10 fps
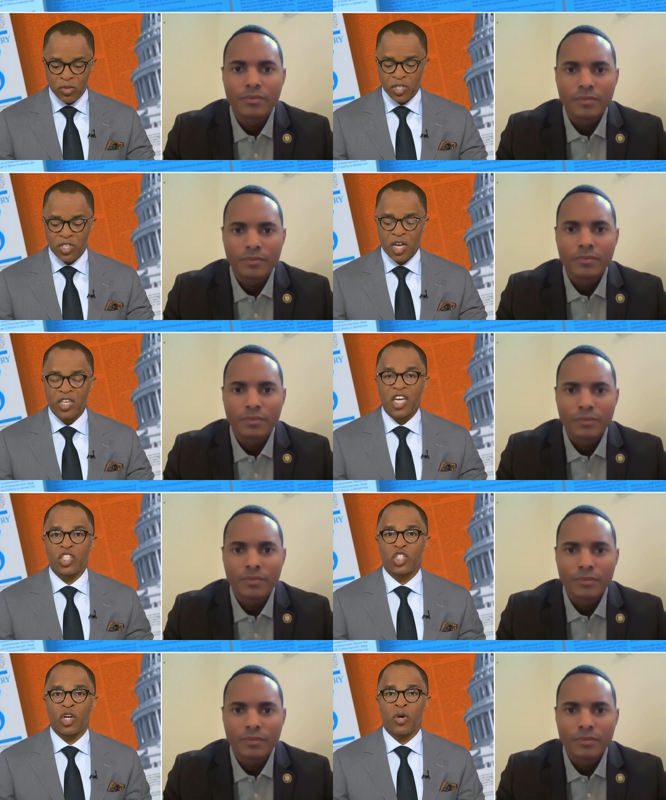Speaker 1: the Sunday
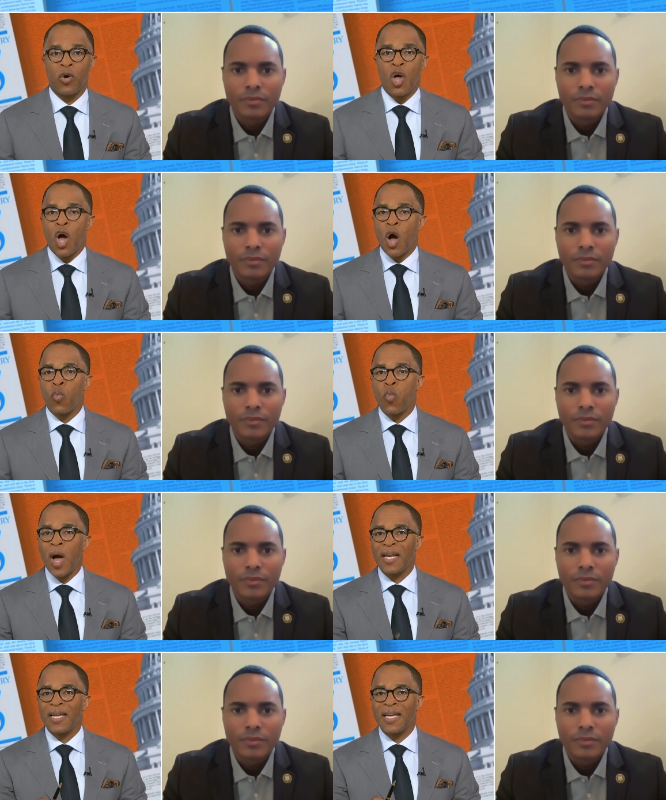show. Uh,
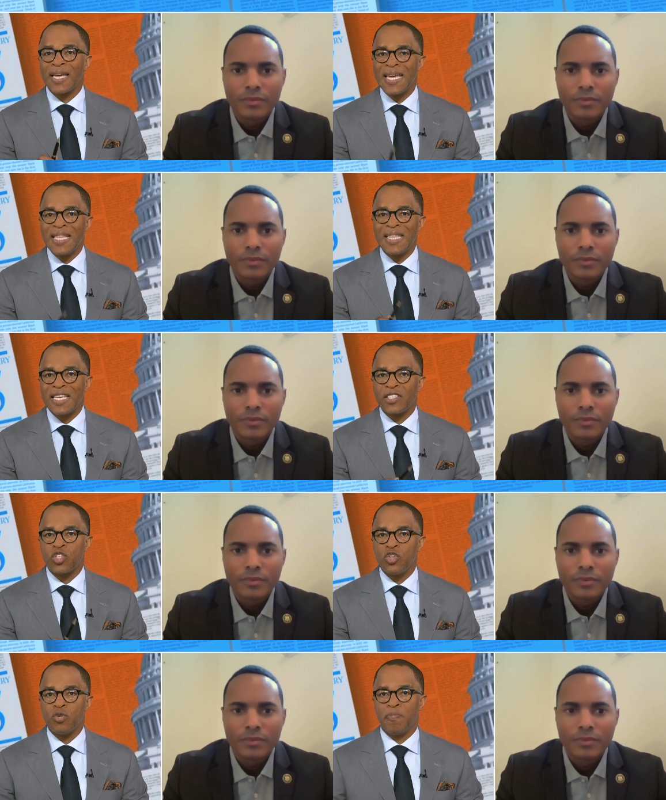what in this
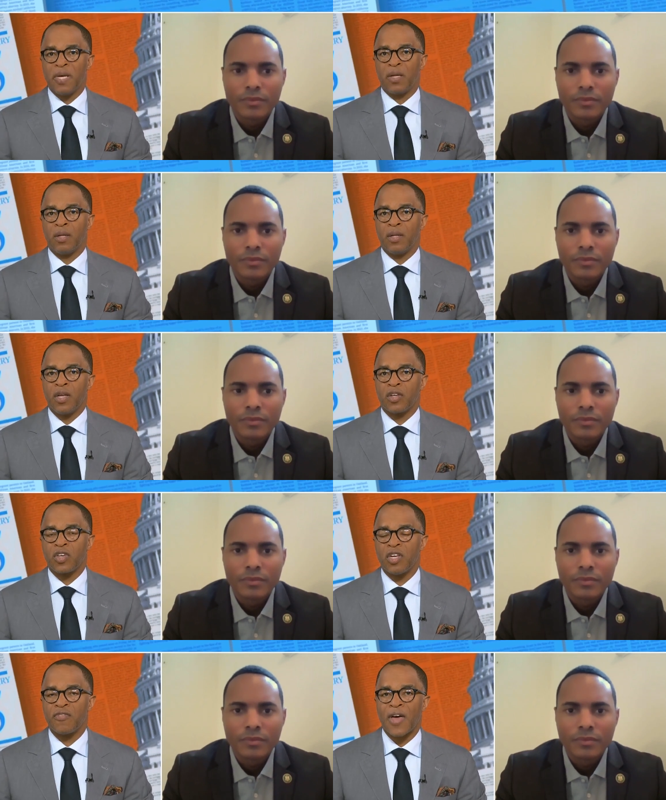new bill
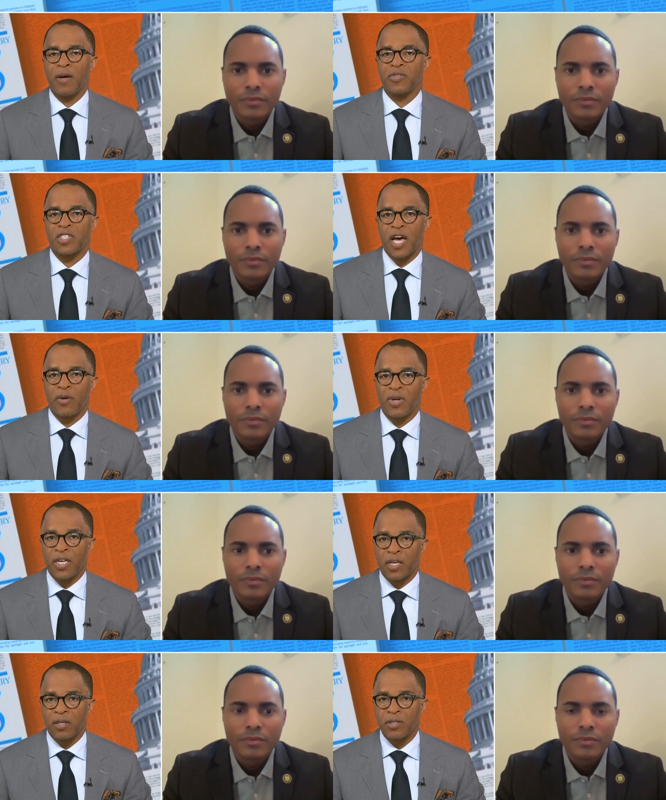could have helped Tyre
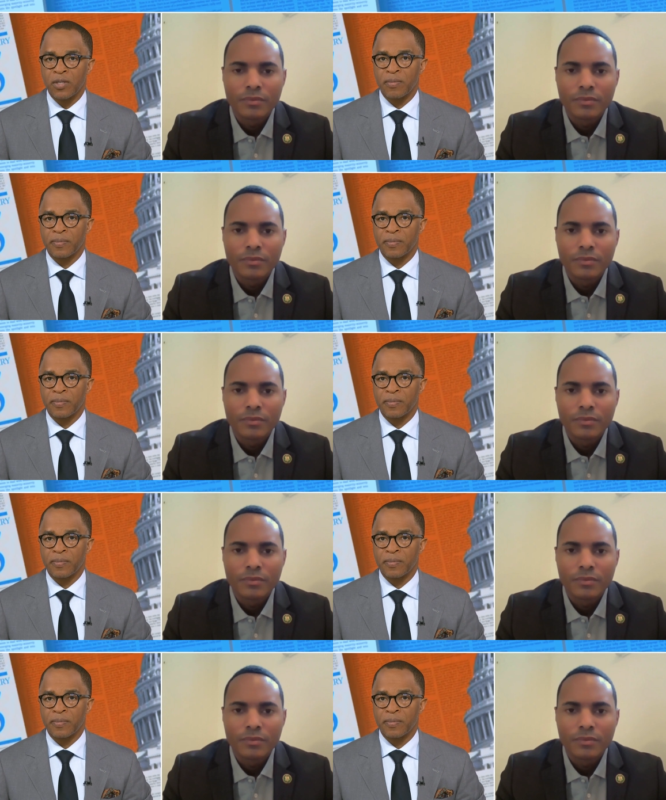Nichols?